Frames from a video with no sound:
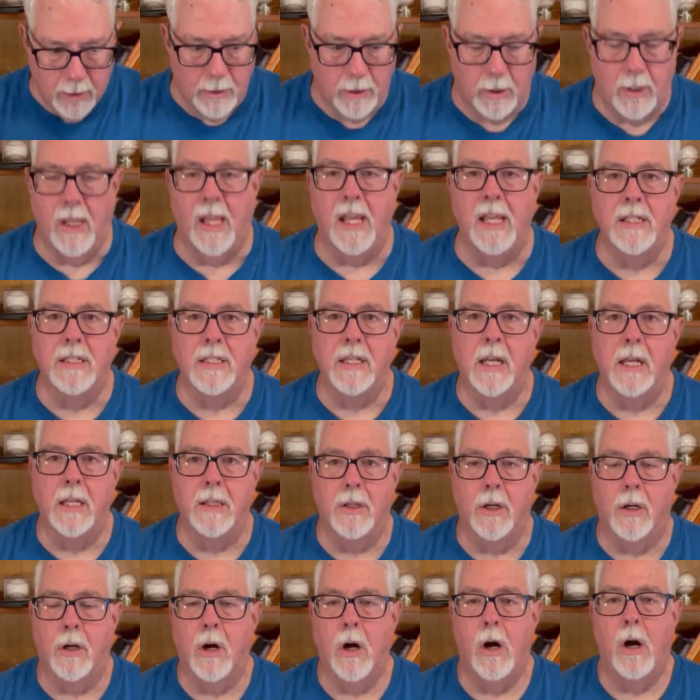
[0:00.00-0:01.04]
glancing at
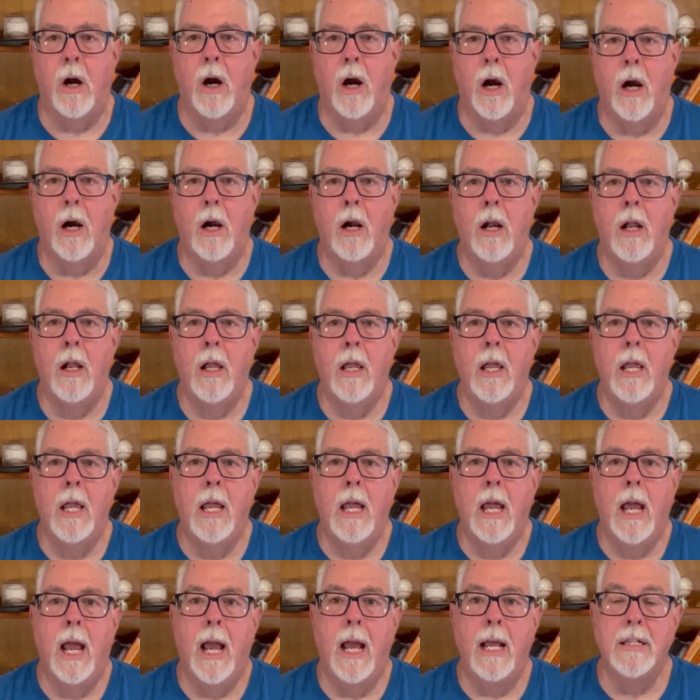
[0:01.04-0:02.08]
their car.
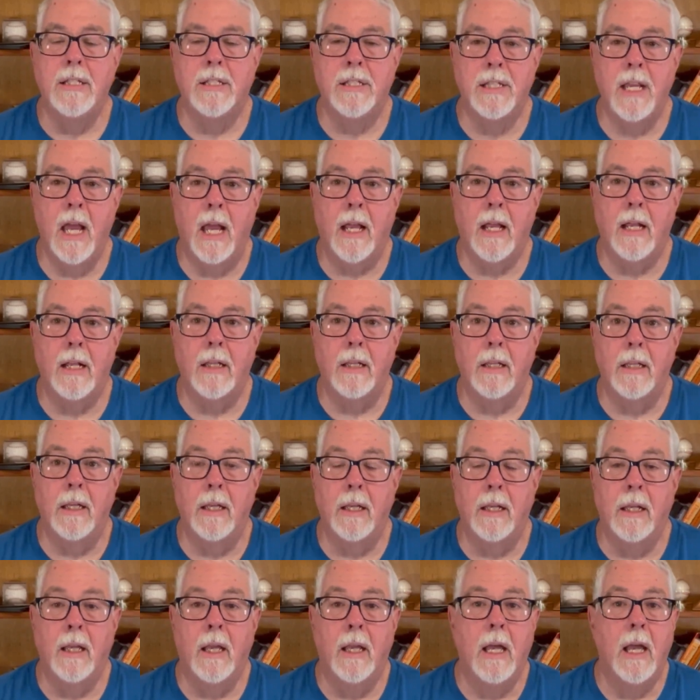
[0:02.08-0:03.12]
And
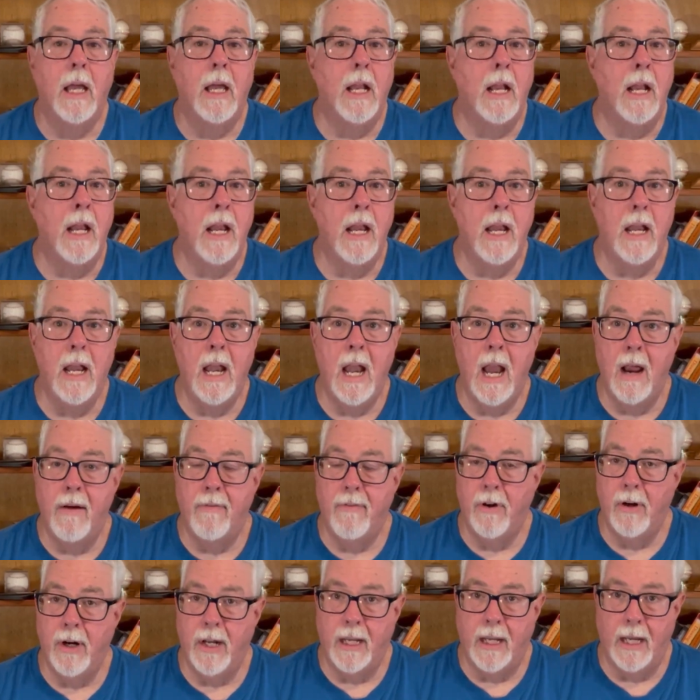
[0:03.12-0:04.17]
secondly,
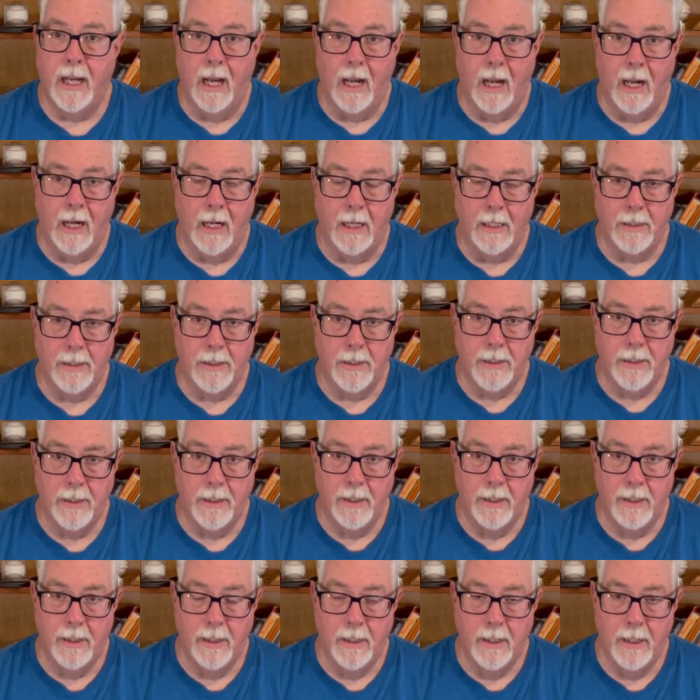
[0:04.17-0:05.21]
never engage.
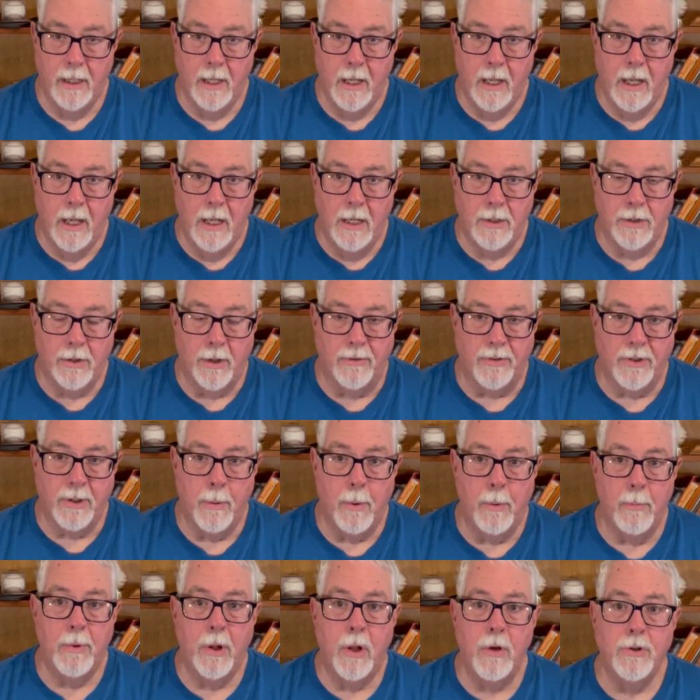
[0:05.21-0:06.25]
So if
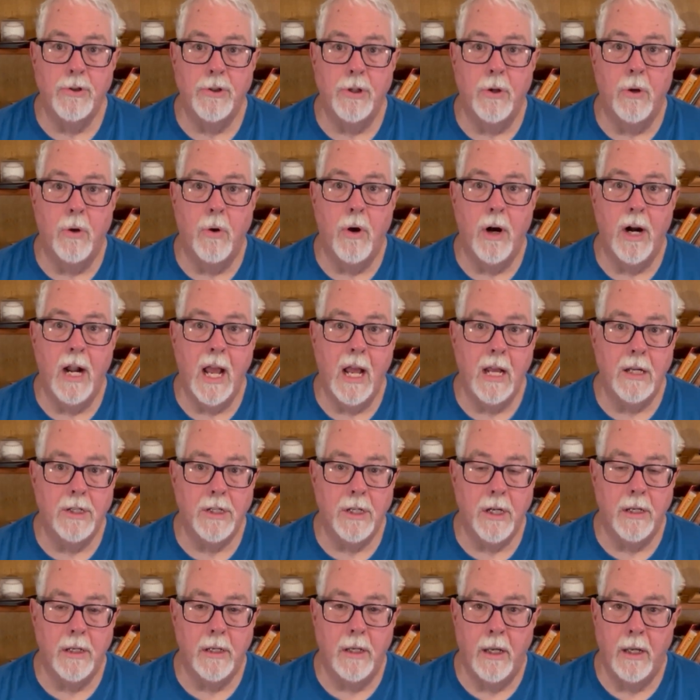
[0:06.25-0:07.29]
someone blows their horn at
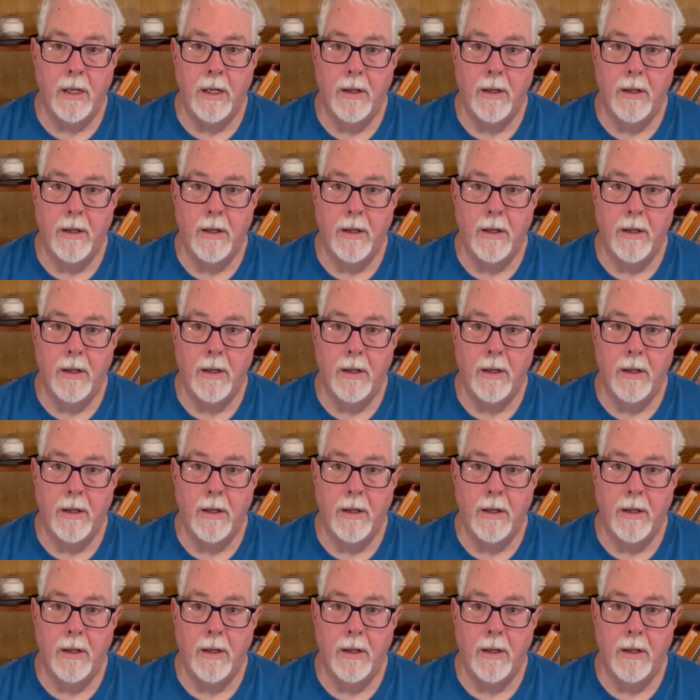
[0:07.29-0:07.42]
you,